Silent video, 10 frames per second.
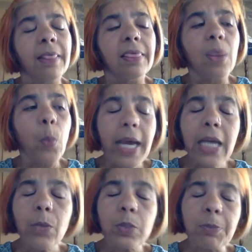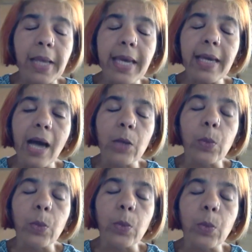The way it was playing out
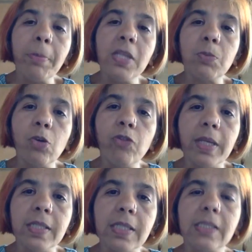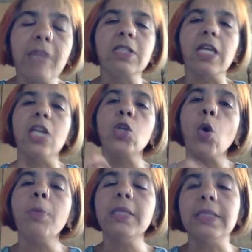with women's movements is there was
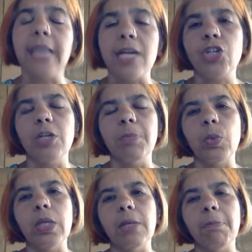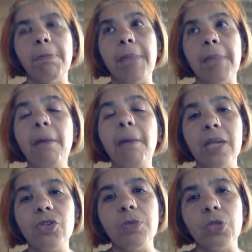enormous tension between Black
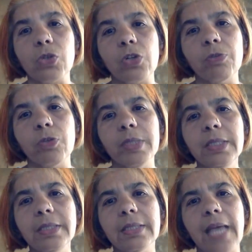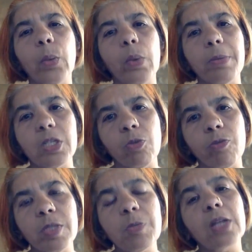mainstream social movements and women's
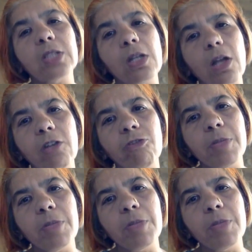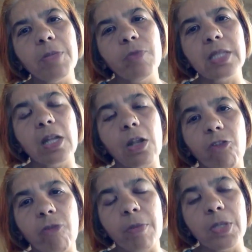movements, because a lot of women's movements and a lot of
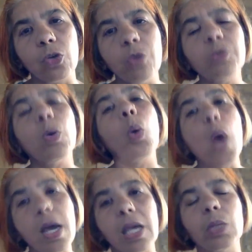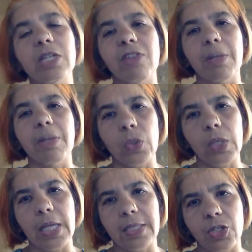women's groups were working with development
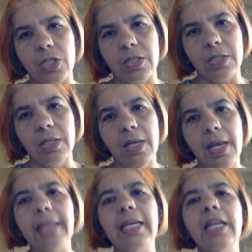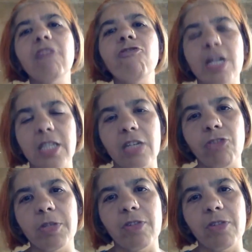organizations and getting funding from